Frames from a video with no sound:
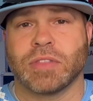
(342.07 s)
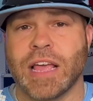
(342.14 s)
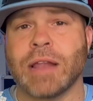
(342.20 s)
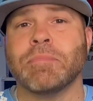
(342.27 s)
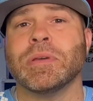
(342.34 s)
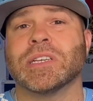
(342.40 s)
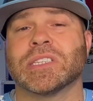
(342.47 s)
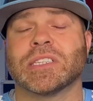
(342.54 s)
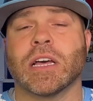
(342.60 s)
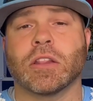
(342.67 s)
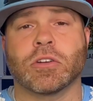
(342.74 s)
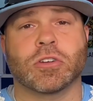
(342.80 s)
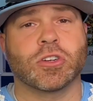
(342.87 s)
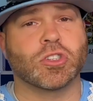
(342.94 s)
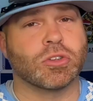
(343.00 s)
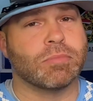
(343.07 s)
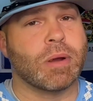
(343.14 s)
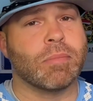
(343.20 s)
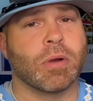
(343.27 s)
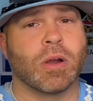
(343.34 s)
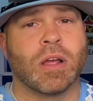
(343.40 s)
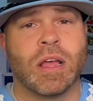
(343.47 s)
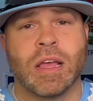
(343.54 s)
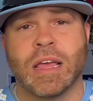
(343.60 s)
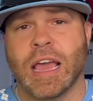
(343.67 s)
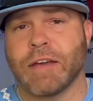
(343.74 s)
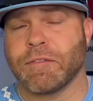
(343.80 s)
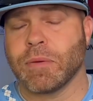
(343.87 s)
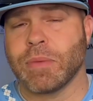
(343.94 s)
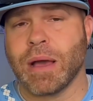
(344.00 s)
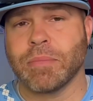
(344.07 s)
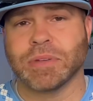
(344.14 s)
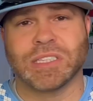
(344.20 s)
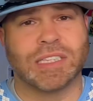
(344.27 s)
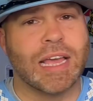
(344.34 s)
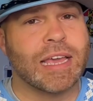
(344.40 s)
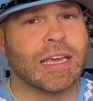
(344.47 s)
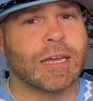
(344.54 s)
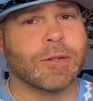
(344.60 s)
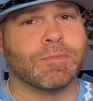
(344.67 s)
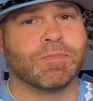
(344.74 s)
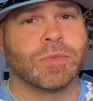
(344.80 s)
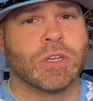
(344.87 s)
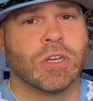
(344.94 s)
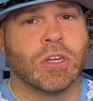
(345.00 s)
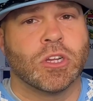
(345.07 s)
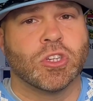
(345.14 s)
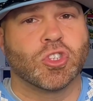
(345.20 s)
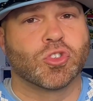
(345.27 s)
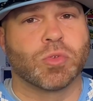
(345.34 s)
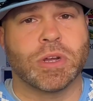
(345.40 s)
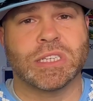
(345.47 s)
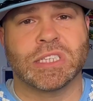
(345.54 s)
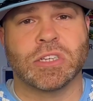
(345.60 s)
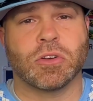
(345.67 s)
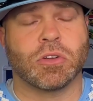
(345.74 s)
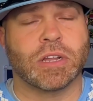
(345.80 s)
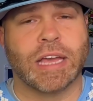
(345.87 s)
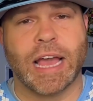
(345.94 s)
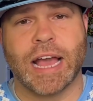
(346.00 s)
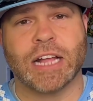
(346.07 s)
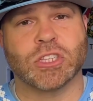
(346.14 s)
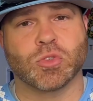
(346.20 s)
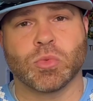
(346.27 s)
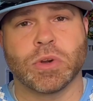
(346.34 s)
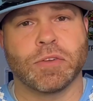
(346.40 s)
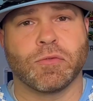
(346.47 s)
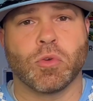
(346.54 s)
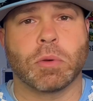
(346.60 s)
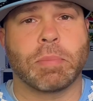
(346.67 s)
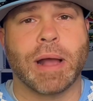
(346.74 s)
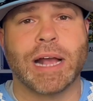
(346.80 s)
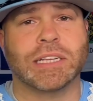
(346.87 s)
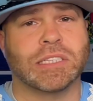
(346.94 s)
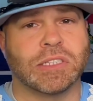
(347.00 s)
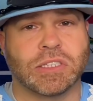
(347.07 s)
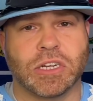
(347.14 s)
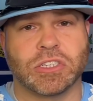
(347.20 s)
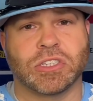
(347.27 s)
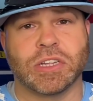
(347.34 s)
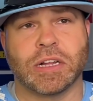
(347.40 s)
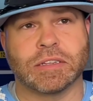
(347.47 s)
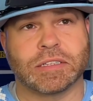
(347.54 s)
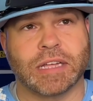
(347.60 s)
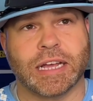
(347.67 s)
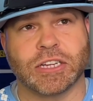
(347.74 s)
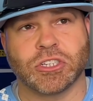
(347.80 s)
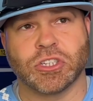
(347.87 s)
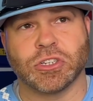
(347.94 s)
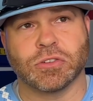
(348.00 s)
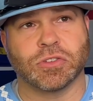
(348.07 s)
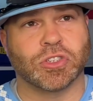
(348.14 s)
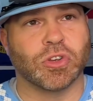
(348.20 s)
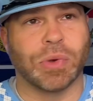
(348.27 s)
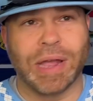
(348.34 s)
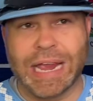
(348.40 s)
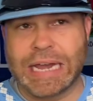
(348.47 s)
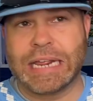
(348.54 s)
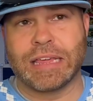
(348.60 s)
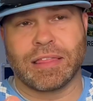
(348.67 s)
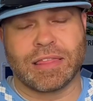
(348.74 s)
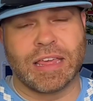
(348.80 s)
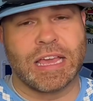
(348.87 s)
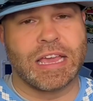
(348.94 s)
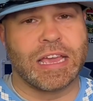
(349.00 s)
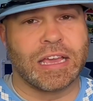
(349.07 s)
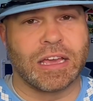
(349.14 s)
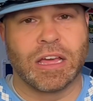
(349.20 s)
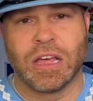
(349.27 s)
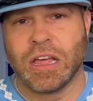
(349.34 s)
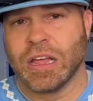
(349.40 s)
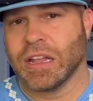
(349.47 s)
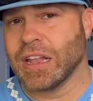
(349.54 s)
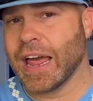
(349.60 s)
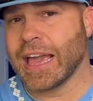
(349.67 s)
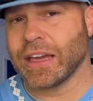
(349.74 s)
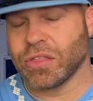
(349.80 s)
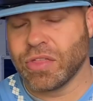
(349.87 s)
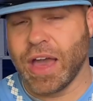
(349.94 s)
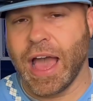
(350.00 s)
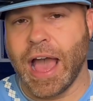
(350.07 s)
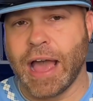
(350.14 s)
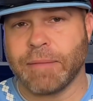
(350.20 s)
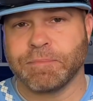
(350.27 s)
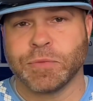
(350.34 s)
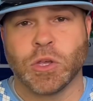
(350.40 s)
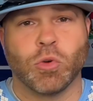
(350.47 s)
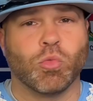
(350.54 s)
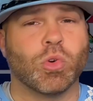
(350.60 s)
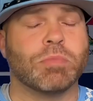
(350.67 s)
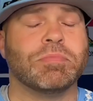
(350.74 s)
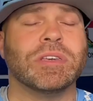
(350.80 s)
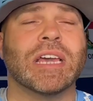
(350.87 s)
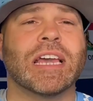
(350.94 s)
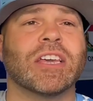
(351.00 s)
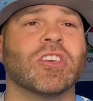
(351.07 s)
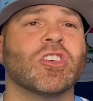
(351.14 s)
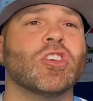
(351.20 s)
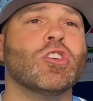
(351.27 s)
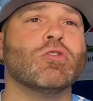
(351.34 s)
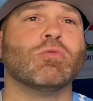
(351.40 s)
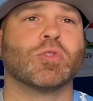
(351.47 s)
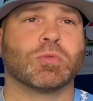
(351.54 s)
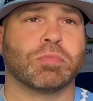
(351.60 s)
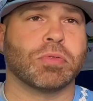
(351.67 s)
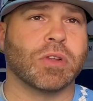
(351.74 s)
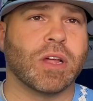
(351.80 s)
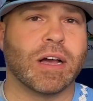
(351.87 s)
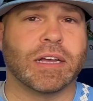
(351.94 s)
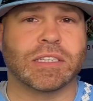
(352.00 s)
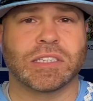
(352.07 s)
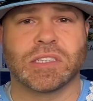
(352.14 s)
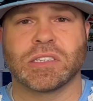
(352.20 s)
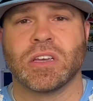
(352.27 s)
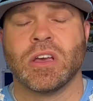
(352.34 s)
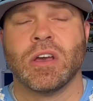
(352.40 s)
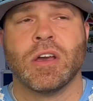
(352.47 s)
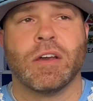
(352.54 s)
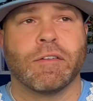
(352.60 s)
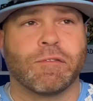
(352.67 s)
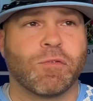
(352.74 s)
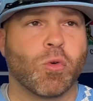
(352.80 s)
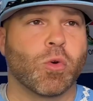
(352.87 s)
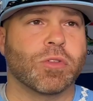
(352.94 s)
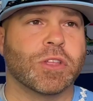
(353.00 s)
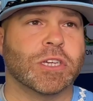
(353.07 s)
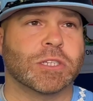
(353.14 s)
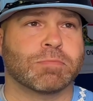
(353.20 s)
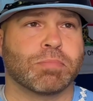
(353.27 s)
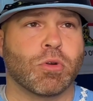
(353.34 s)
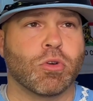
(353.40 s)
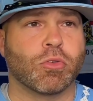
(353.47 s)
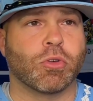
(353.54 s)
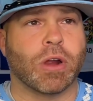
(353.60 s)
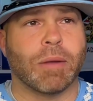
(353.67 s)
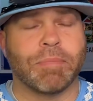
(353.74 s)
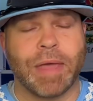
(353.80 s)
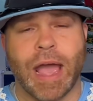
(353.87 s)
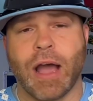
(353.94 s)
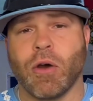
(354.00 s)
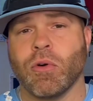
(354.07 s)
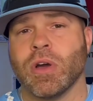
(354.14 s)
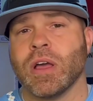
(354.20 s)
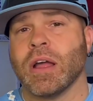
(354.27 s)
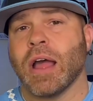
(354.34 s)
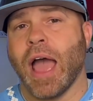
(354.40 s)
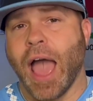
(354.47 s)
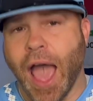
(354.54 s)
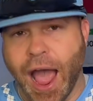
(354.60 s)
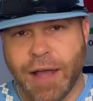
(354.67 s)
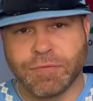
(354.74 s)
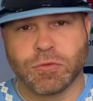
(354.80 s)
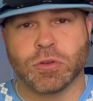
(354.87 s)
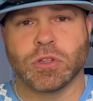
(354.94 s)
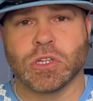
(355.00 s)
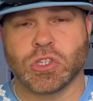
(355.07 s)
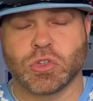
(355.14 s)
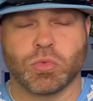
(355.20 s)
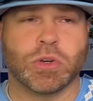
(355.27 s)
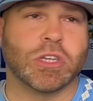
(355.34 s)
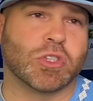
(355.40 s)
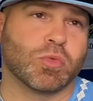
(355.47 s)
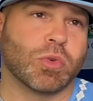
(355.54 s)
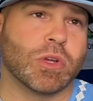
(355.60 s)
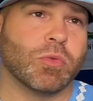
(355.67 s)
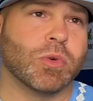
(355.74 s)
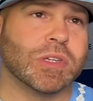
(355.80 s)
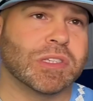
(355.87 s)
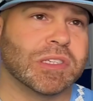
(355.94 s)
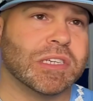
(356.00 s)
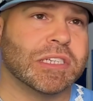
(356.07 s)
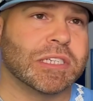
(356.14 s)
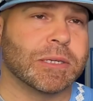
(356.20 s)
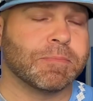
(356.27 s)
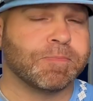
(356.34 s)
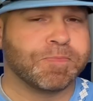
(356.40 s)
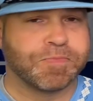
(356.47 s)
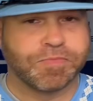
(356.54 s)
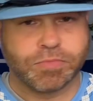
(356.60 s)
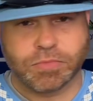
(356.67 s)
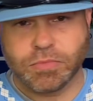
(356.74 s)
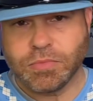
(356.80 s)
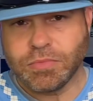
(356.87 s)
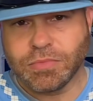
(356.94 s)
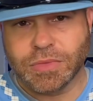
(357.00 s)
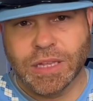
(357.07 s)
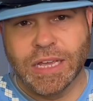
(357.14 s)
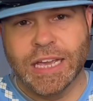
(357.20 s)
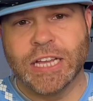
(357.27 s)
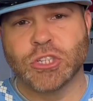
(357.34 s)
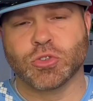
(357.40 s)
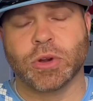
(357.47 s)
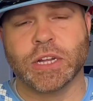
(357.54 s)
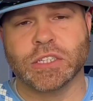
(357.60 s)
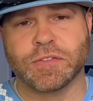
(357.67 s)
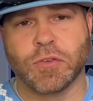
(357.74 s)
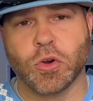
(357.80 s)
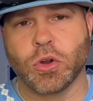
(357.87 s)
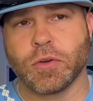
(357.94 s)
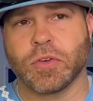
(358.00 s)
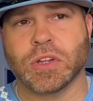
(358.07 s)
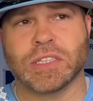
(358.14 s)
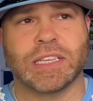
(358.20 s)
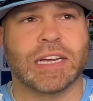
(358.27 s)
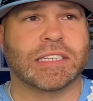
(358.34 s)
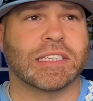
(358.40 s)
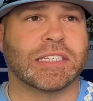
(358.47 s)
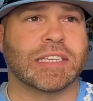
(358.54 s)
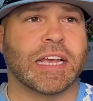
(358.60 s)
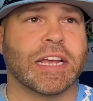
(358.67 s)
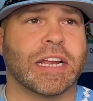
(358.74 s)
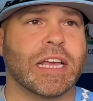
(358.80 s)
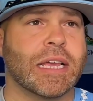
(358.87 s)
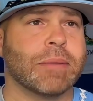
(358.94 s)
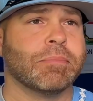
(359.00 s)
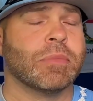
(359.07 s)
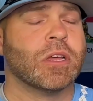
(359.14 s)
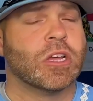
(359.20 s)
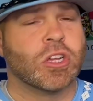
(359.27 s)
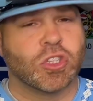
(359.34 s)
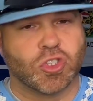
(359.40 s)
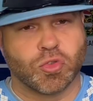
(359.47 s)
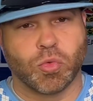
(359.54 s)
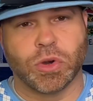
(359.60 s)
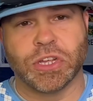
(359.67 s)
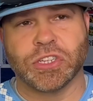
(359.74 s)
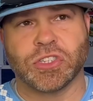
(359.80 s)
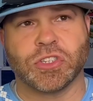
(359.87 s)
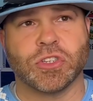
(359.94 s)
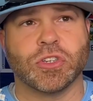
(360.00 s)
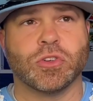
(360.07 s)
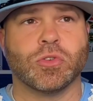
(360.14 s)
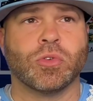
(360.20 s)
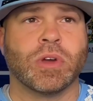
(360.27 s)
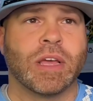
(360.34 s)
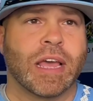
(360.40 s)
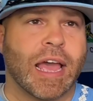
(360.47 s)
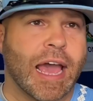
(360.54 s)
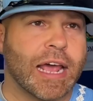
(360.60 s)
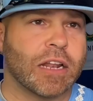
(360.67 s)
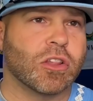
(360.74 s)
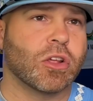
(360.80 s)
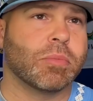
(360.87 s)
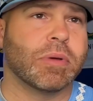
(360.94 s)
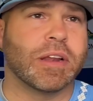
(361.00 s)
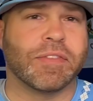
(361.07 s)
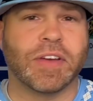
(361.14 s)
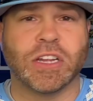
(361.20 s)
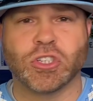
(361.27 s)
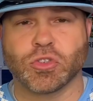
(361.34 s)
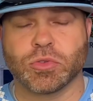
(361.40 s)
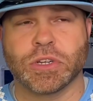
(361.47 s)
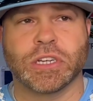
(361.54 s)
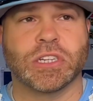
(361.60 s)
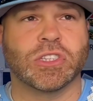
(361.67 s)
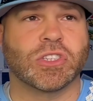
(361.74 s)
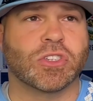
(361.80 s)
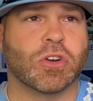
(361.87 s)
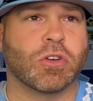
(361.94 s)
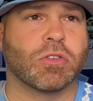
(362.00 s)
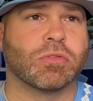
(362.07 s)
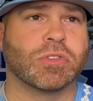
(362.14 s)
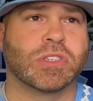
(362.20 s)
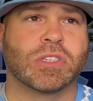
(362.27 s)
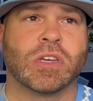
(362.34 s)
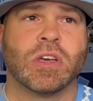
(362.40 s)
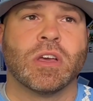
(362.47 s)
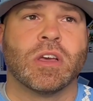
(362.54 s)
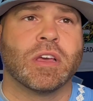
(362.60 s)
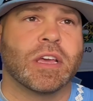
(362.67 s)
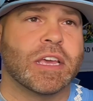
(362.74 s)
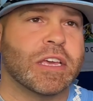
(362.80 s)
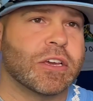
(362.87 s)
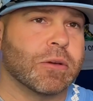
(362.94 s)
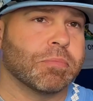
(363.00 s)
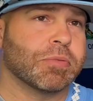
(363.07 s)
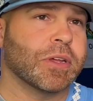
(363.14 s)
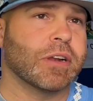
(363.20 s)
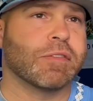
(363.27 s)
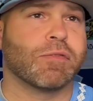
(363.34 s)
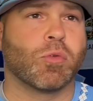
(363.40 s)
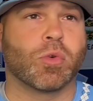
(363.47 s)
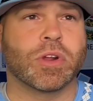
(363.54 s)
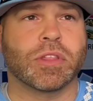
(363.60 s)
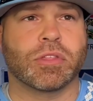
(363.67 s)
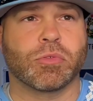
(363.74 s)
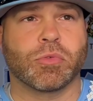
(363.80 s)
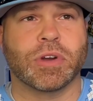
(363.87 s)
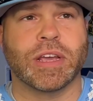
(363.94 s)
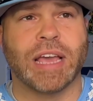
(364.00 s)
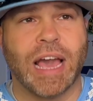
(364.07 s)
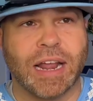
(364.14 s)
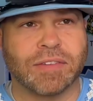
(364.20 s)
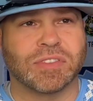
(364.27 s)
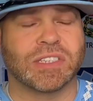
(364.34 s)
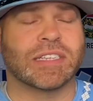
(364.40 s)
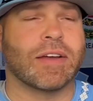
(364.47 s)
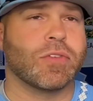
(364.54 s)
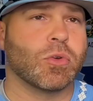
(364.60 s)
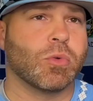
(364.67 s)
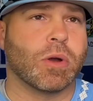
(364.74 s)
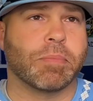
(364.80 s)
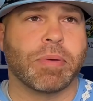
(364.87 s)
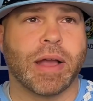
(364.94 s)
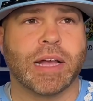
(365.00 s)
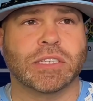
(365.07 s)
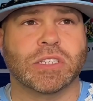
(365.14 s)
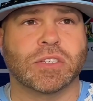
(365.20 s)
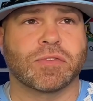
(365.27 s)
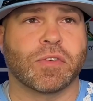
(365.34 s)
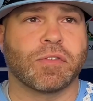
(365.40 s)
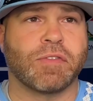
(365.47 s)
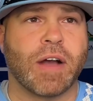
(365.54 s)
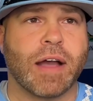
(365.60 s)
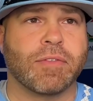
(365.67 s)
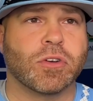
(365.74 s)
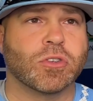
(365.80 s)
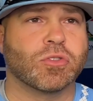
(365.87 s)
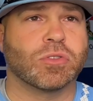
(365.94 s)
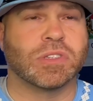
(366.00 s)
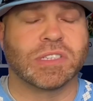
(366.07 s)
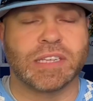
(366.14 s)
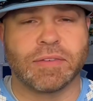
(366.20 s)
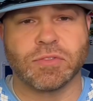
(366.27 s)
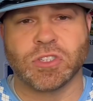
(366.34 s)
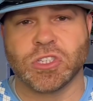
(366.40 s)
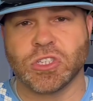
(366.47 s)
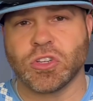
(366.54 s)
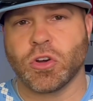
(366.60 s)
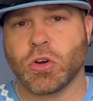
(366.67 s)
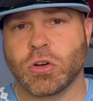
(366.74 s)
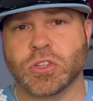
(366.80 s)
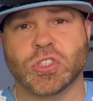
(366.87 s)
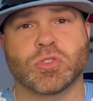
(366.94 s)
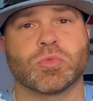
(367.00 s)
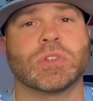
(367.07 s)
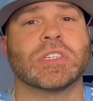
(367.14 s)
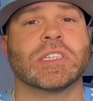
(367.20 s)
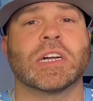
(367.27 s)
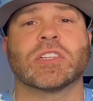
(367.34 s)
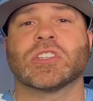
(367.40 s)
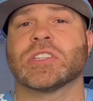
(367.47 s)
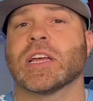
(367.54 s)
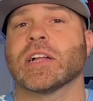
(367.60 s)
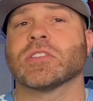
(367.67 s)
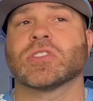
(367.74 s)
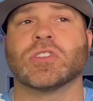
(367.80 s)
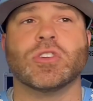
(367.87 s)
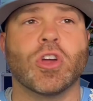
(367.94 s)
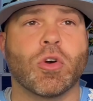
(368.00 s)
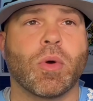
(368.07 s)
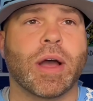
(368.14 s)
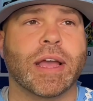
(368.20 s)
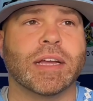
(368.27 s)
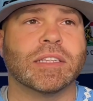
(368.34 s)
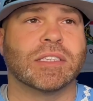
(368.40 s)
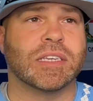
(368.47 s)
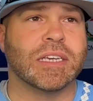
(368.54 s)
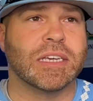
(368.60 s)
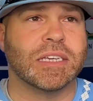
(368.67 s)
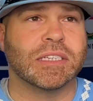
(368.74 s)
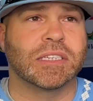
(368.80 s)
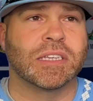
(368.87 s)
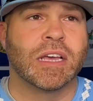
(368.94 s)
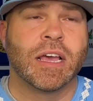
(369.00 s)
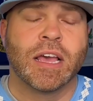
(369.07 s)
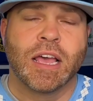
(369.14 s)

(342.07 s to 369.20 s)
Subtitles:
That'd be stellar because remember, if I'm not mistaken, Drizzy only had 24 passing touchdowns last year. So anything like that would be a huge plus for this program. Now, after the 2021 season, he transferred over to Texas A&M, 22, had a little bit of injury concerns. He completed 43 out of 71 passes for 517 yards, 3 touchdowns to no INTs.